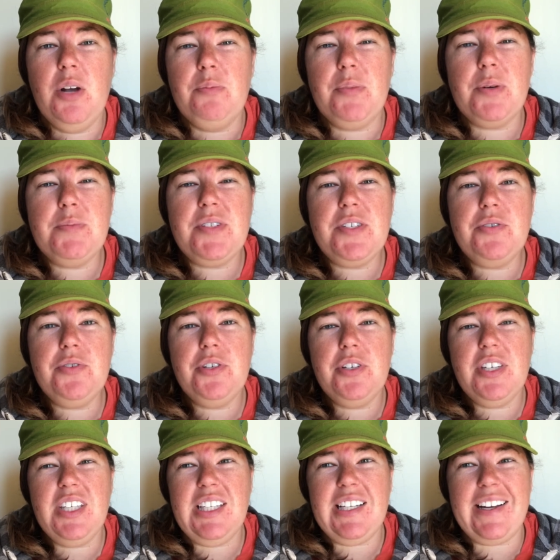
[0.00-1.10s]
But I'm still
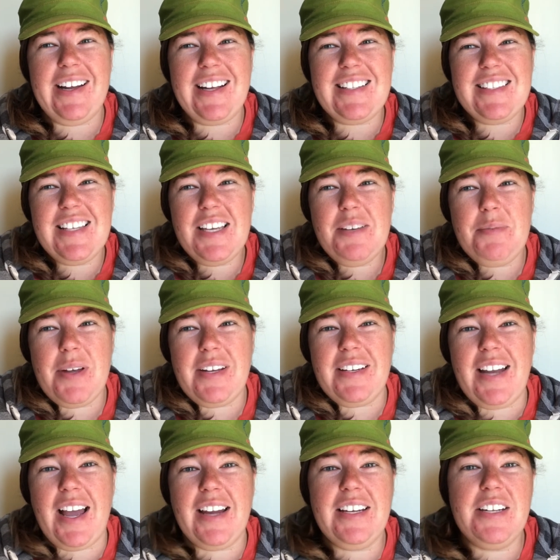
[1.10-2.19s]
cooking, I'd say about
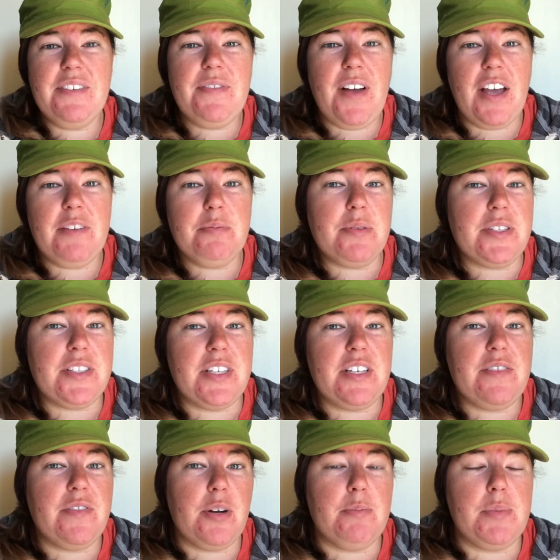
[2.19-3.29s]
95%
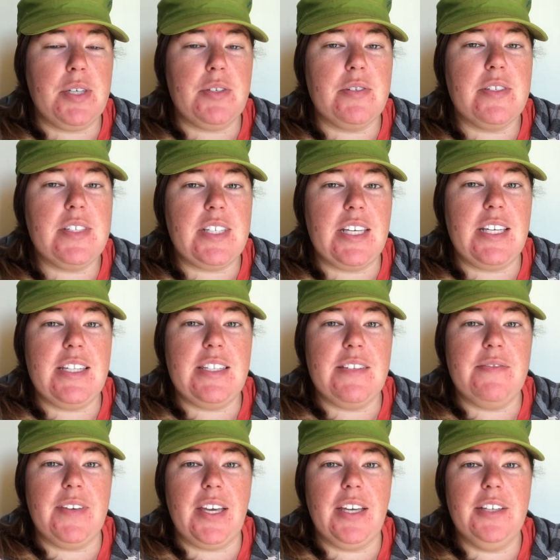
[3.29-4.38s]
of our meals in
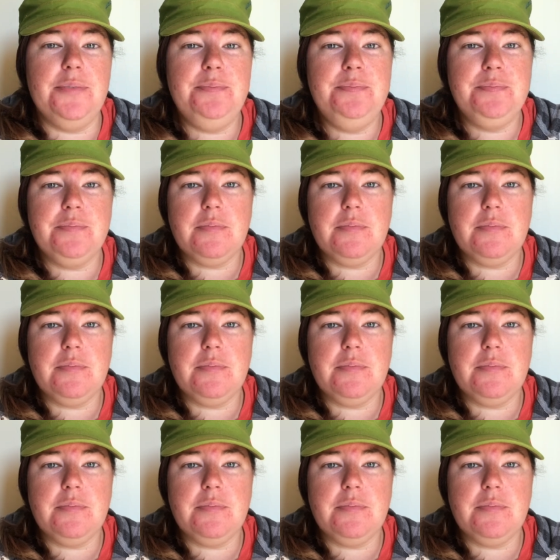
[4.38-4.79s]
the van,